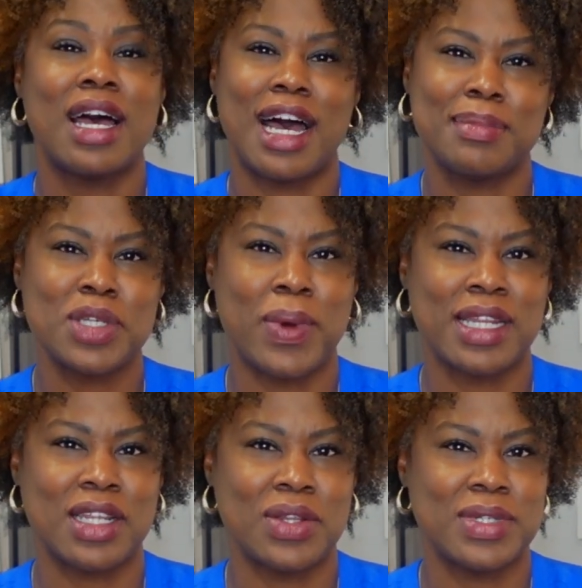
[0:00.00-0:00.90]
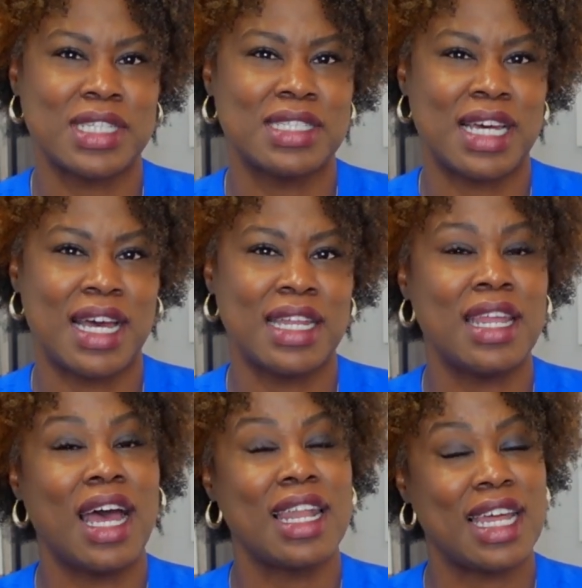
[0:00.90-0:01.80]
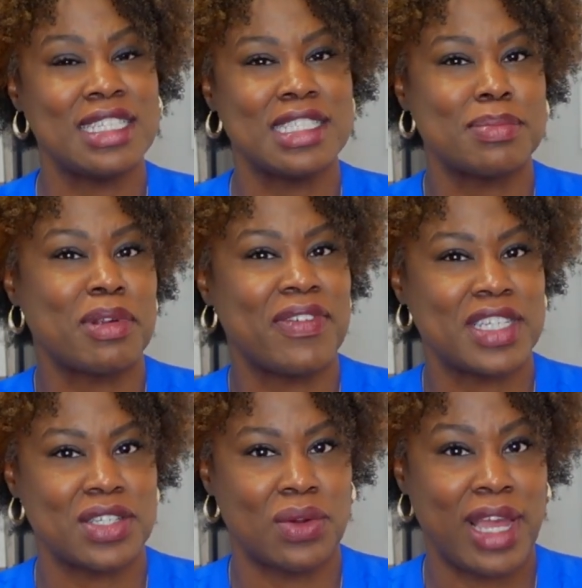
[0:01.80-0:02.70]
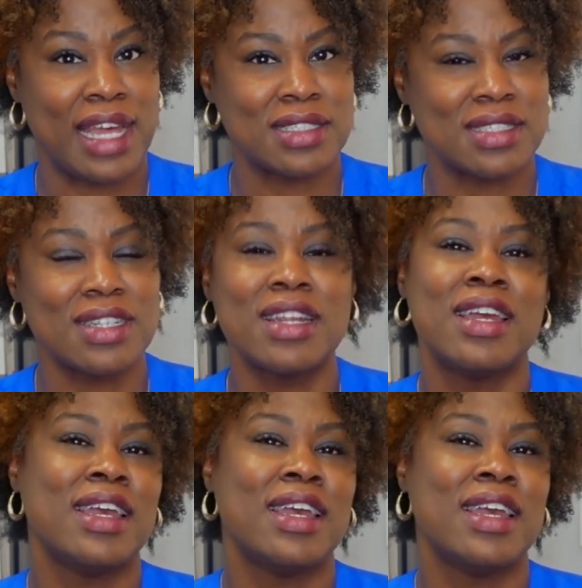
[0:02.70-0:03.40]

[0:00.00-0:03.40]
I'm Lewis-Hazan, a licensed professional counselor,